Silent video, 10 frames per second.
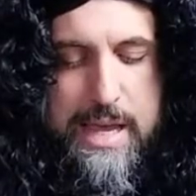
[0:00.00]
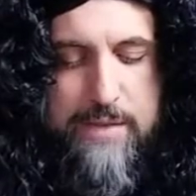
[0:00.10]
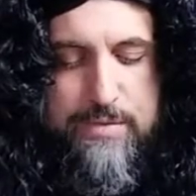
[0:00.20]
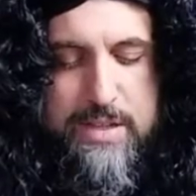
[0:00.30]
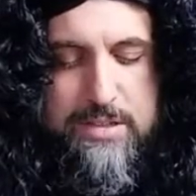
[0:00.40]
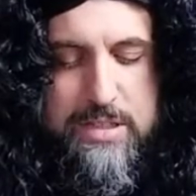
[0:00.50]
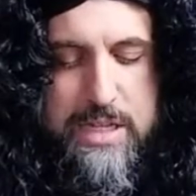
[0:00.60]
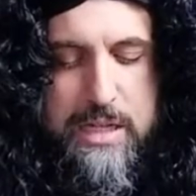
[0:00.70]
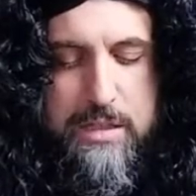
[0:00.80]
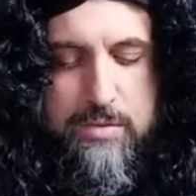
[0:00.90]
If this
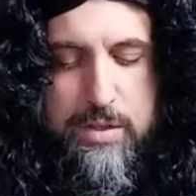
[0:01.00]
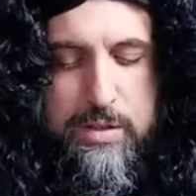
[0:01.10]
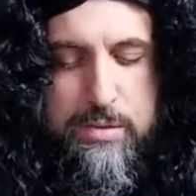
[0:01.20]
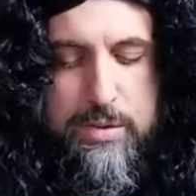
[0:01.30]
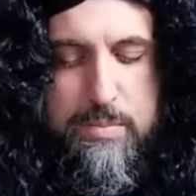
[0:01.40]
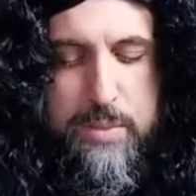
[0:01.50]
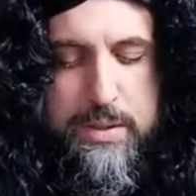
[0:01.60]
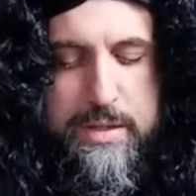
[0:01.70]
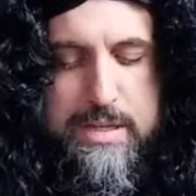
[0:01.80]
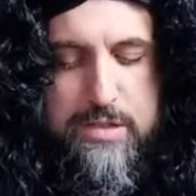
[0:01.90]
killer eluded
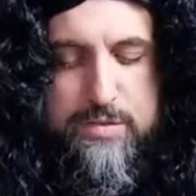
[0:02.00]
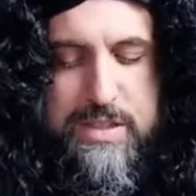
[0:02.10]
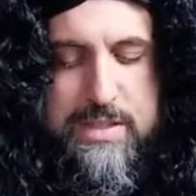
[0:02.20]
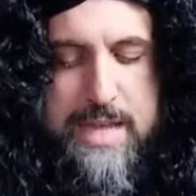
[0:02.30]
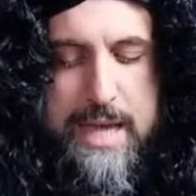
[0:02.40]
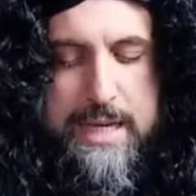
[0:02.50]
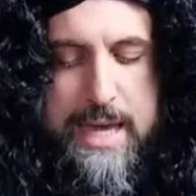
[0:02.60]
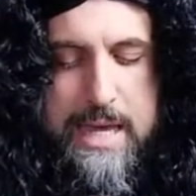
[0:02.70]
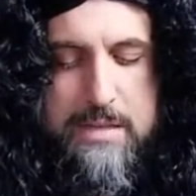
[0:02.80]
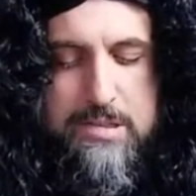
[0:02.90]
police for
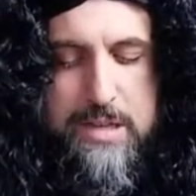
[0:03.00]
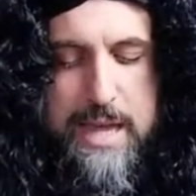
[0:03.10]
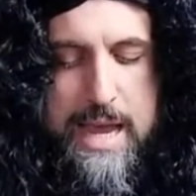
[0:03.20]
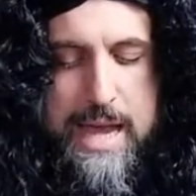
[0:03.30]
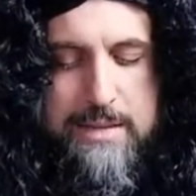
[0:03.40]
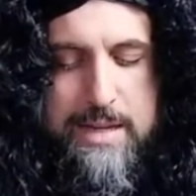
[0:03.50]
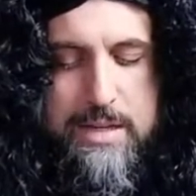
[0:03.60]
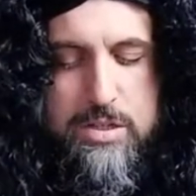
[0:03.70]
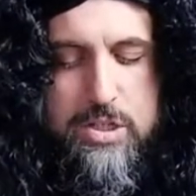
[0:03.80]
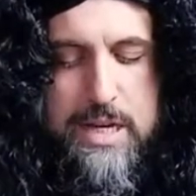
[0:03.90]
decades and
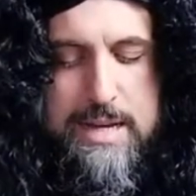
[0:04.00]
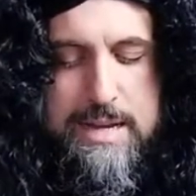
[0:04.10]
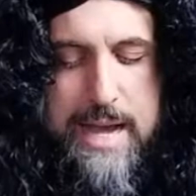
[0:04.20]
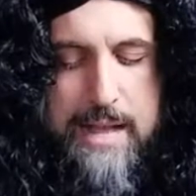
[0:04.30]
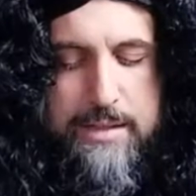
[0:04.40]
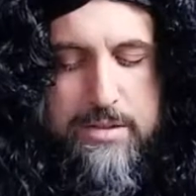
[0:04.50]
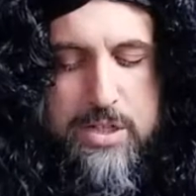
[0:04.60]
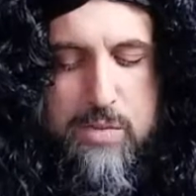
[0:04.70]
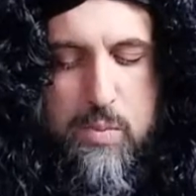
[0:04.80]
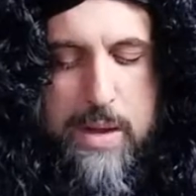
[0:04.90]
then a
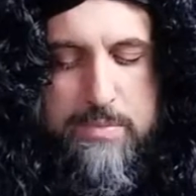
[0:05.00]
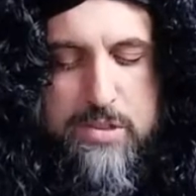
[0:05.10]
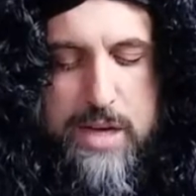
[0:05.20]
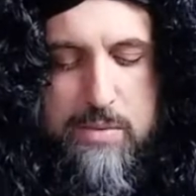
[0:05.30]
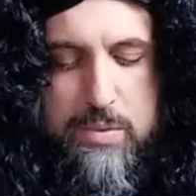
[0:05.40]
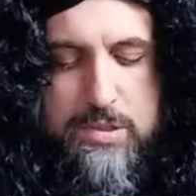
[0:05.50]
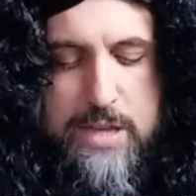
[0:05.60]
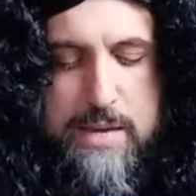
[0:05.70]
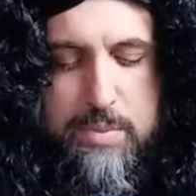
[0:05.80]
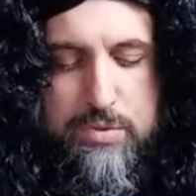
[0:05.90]
genealogy website was
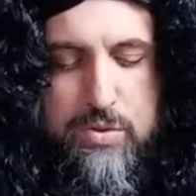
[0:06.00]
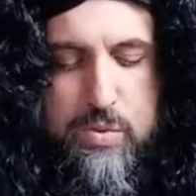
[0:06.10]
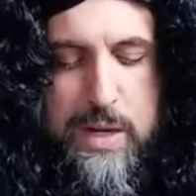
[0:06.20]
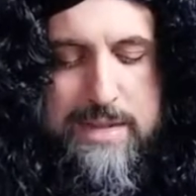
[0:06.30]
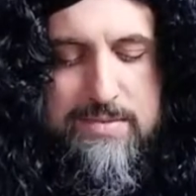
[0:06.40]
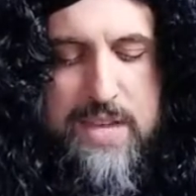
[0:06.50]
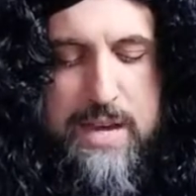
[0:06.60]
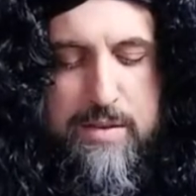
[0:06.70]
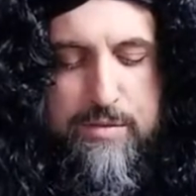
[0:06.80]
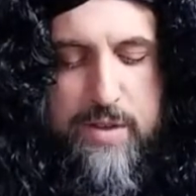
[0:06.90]
able to
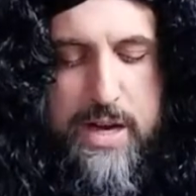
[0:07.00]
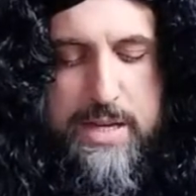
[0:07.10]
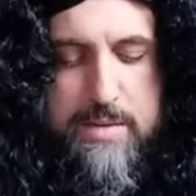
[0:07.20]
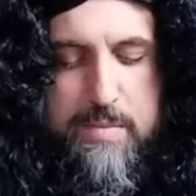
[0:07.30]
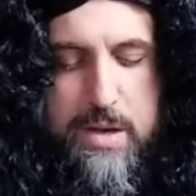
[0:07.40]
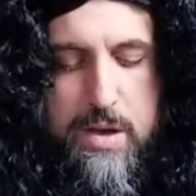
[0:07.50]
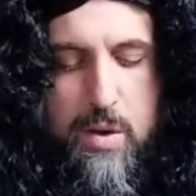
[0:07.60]
identify him,